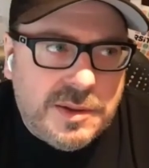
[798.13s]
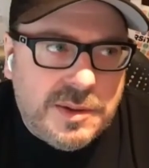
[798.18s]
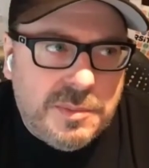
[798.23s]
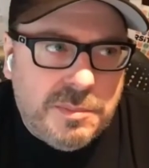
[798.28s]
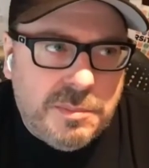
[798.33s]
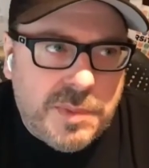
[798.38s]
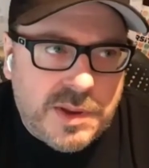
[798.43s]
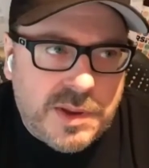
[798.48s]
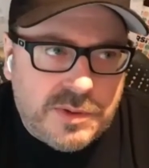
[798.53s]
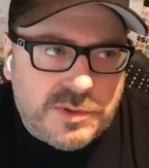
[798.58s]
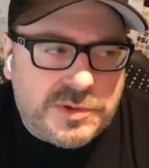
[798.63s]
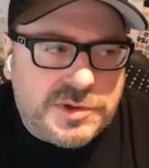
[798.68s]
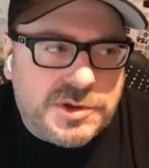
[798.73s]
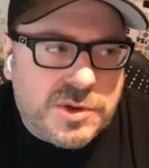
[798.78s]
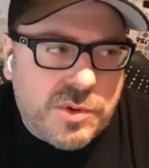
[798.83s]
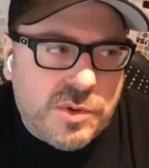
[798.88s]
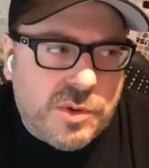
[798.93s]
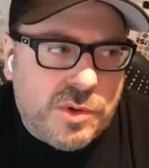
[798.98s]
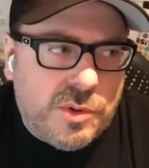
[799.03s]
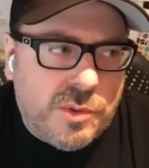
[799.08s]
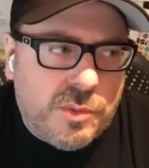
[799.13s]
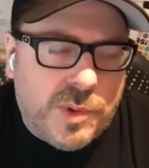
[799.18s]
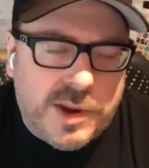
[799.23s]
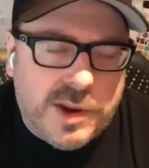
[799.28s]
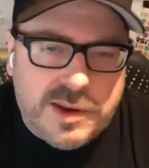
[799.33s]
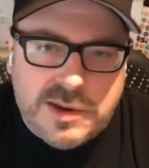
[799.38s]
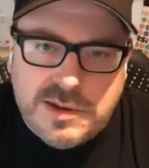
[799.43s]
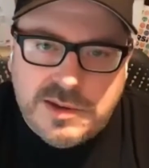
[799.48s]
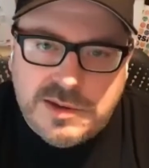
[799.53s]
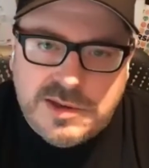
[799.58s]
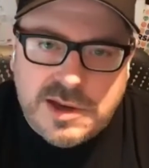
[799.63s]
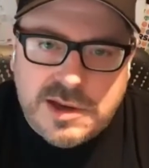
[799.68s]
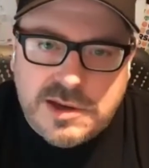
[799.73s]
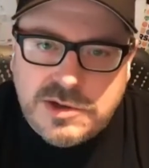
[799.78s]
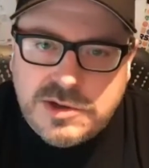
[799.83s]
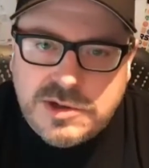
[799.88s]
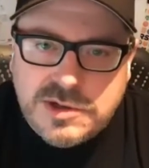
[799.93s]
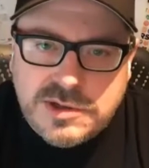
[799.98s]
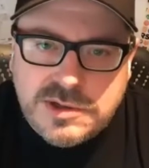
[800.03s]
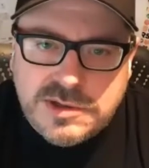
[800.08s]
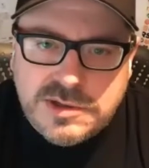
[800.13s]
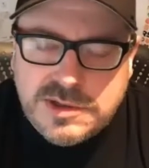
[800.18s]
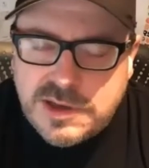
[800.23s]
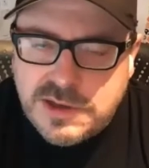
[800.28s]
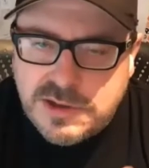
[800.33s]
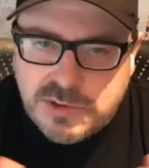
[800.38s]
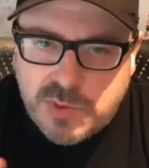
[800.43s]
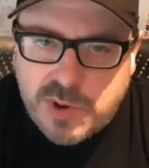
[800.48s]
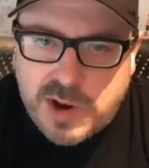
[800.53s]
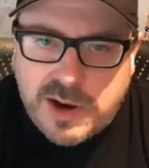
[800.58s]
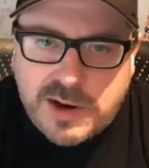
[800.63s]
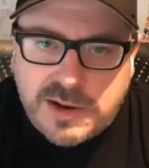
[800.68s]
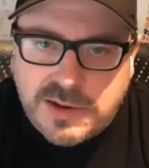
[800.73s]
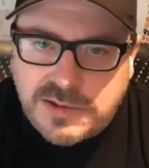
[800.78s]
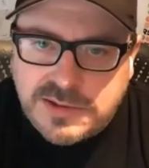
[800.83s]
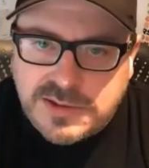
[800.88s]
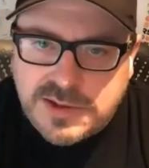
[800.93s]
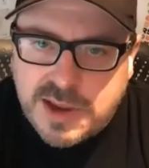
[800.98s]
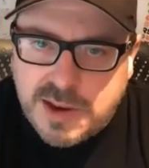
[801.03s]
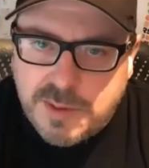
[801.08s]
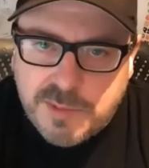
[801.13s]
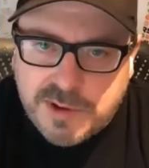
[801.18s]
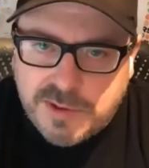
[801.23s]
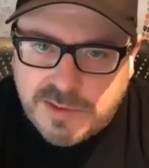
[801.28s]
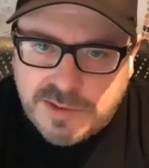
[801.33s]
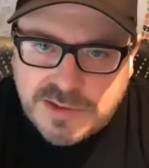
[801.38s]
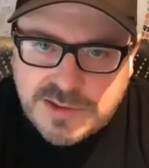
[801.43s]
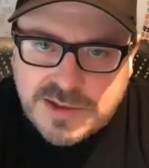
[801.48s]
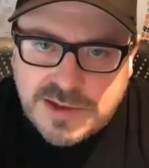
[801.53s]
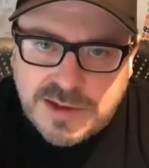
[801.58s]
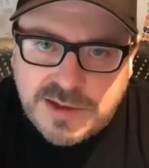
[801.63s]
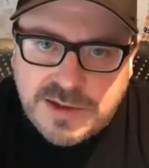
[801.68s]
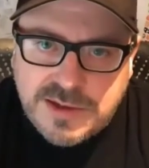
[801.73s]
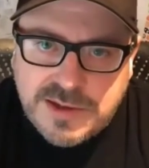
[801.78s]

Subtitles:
middle school when Dungeons and Dragons came on the scene.